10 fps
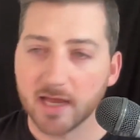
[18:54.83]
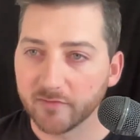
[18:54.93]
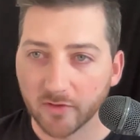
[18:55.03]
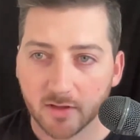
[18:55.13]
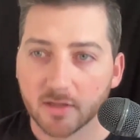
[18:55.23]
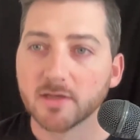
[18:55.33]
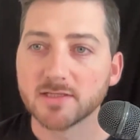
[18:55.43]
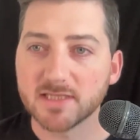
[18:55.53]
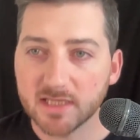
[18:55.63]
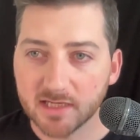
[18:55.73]
and
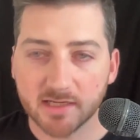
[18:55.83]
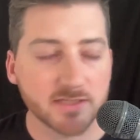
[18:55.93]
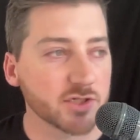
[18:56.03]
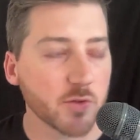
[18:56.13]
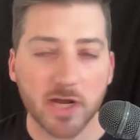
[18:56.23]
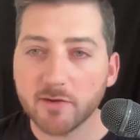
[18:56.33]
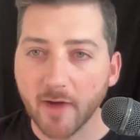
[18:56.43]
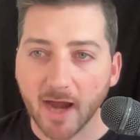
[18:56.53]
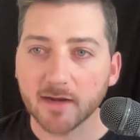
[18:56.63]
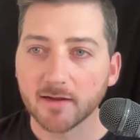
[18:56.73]
see it is a train
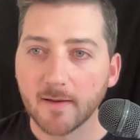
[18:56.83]
wreck.